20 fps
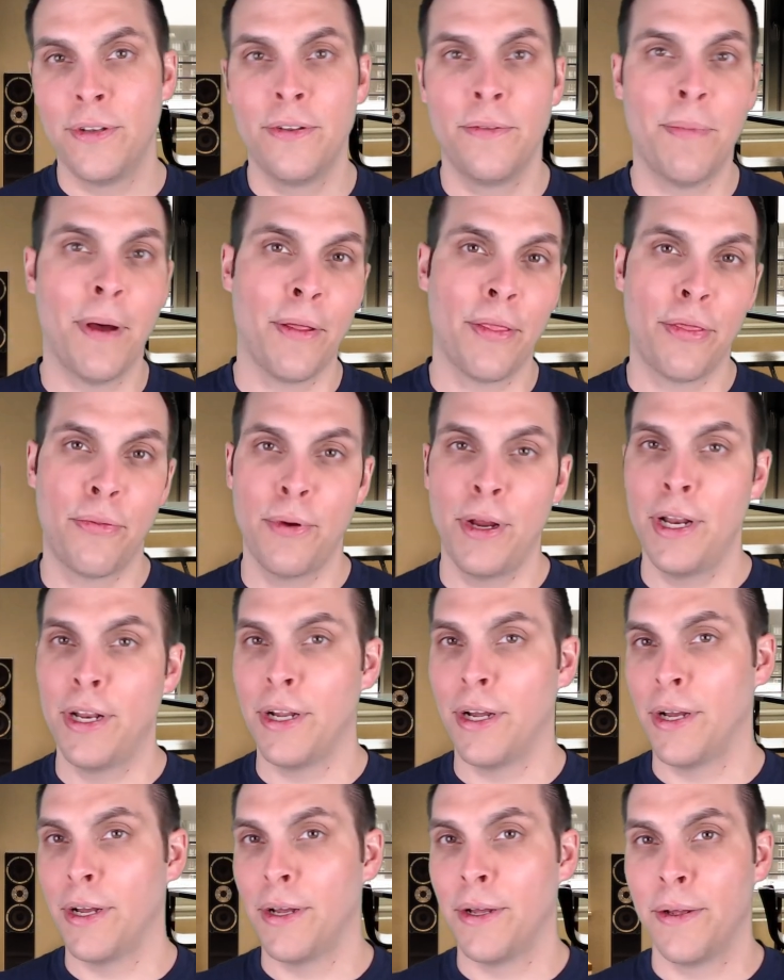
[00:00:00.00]
about three
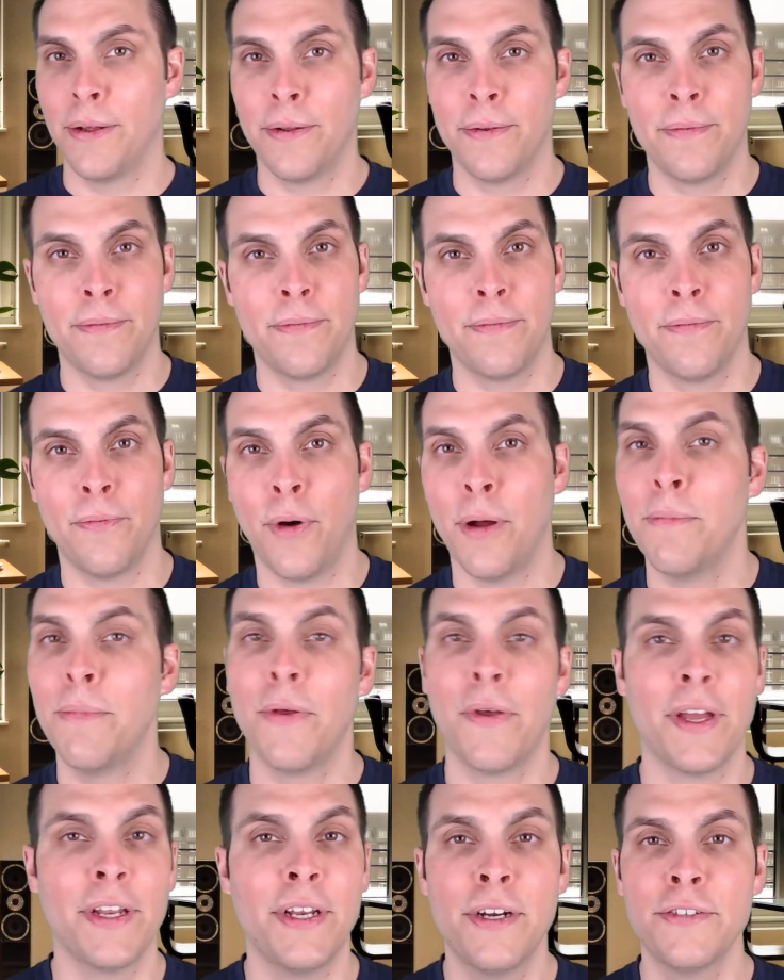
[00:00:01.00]
to one
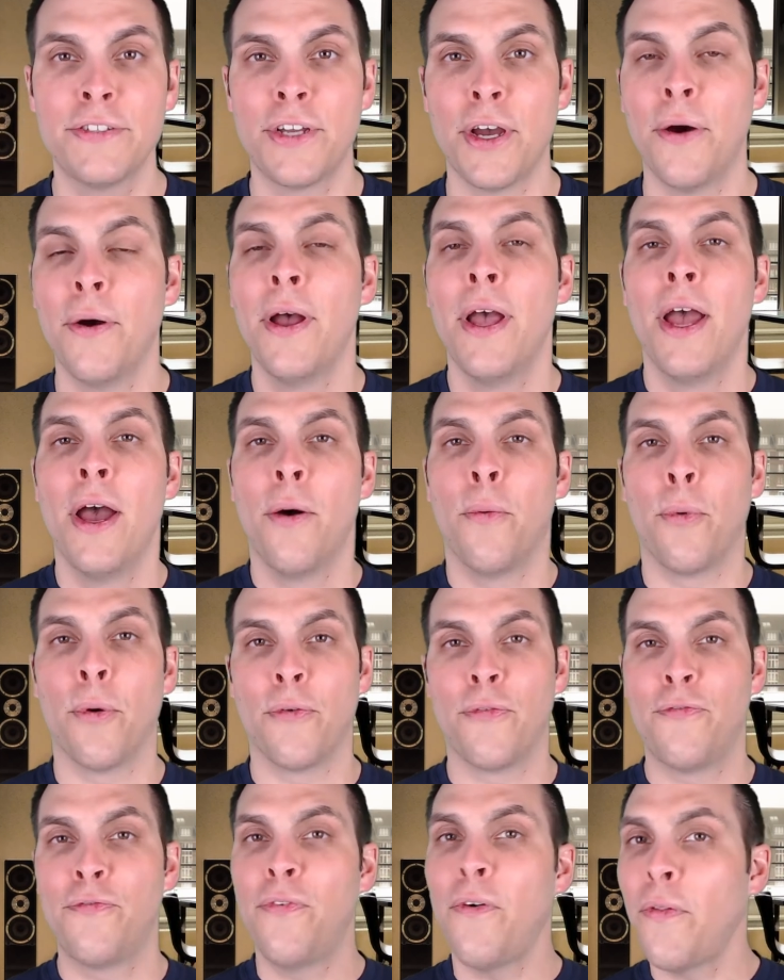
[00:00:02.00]
million years ago were
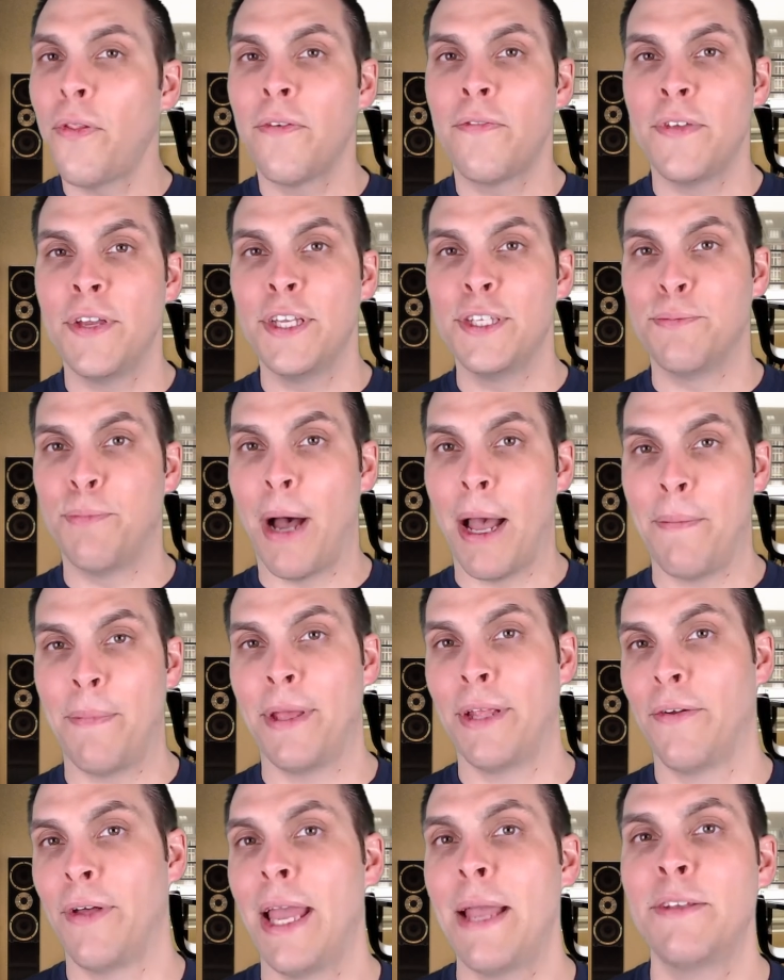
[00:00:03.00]
full of these
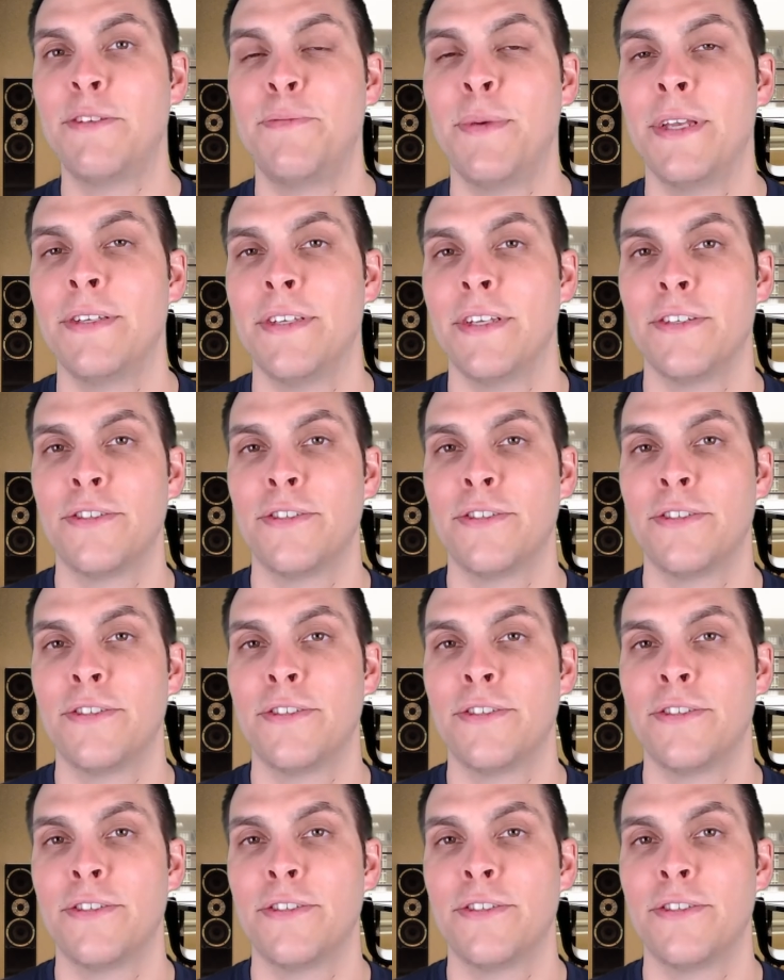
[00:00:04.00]
bipedal ape species.